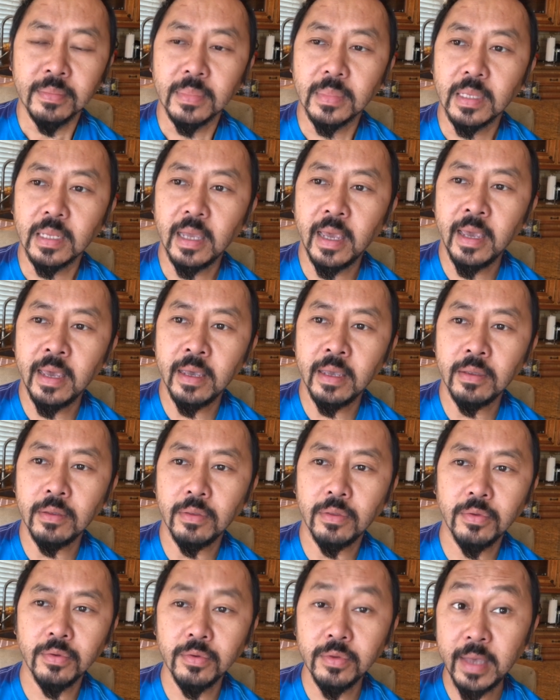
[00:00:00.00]
And
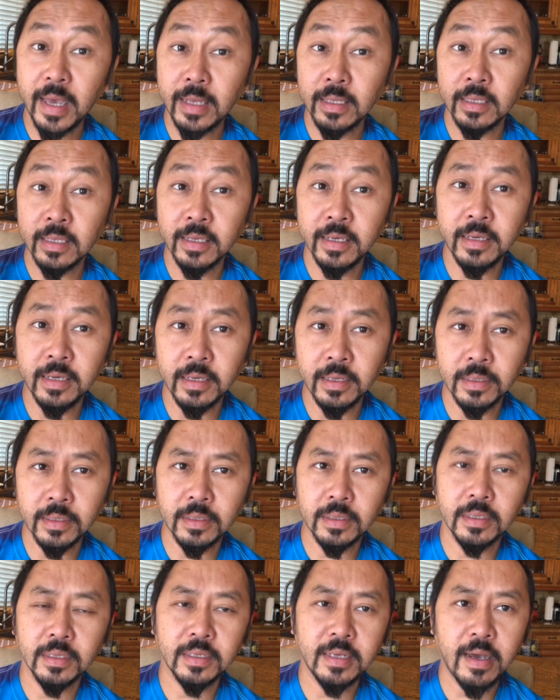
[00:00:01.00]
through that lens
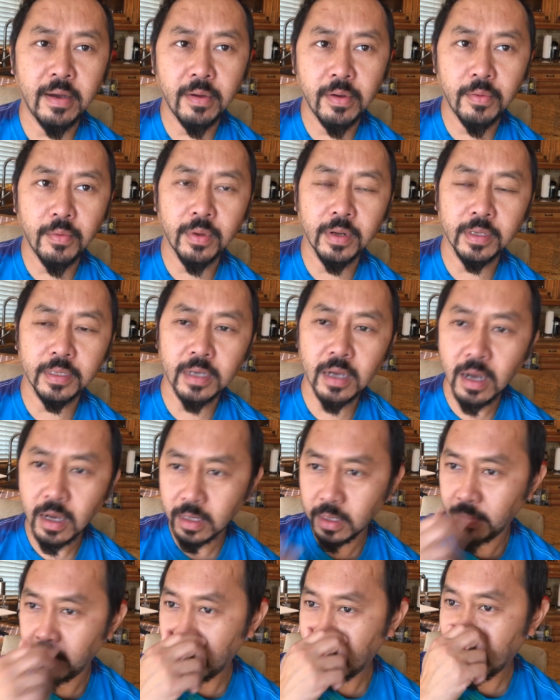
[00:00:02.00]
is how I want to talk
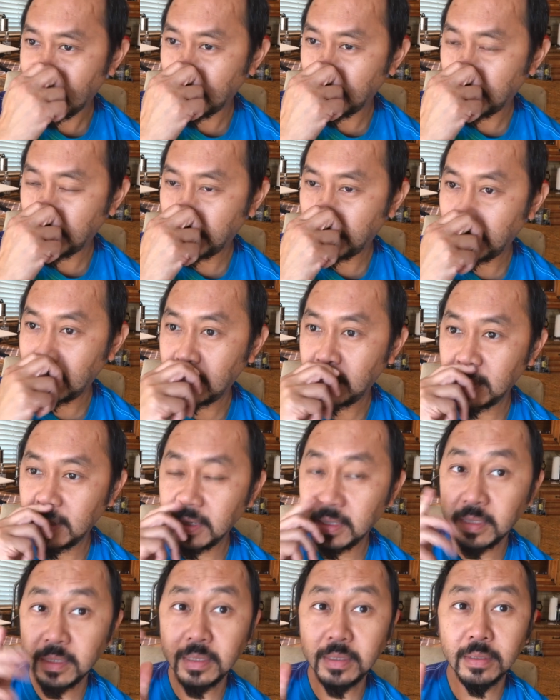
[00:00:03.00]
about
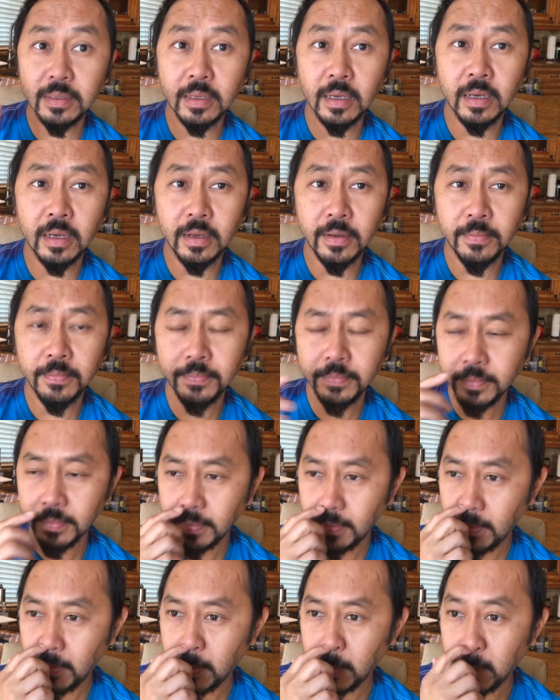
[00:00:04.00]
this,
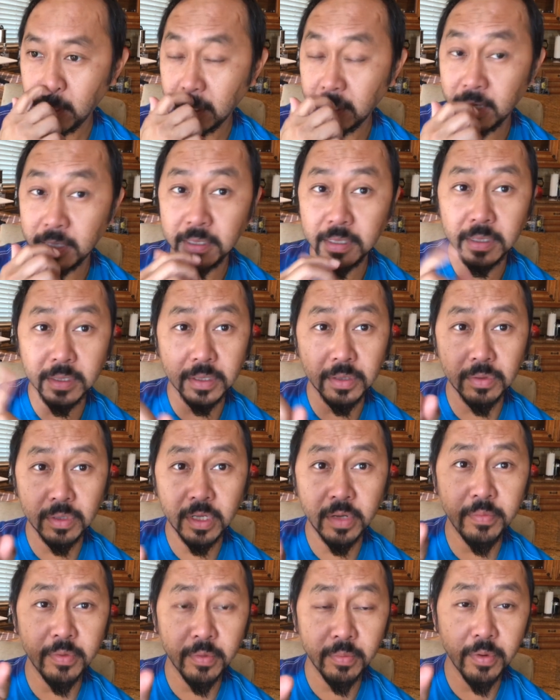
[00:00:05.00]
the lesson. So tip
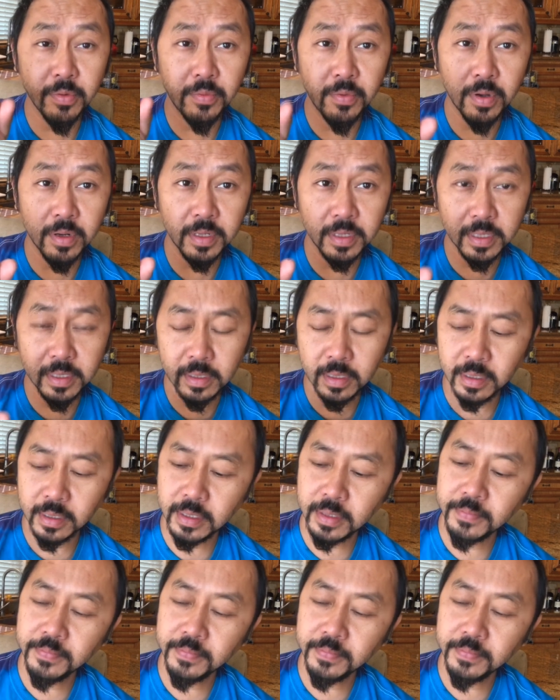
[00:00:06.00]
number one is this.